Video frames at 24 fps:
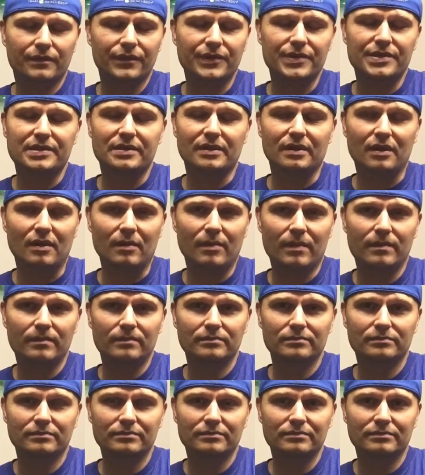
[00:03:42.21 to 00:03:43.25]
listening to
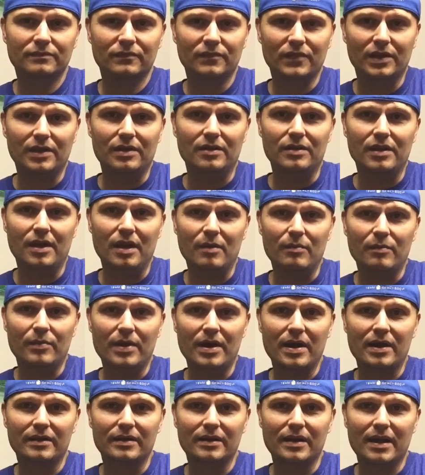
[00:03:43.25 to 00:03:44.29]
video game
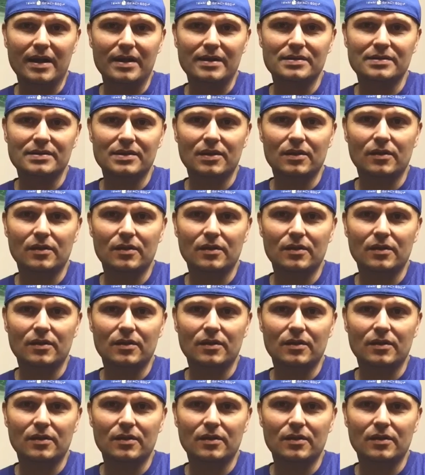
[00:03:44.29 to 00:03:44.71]
podcasts.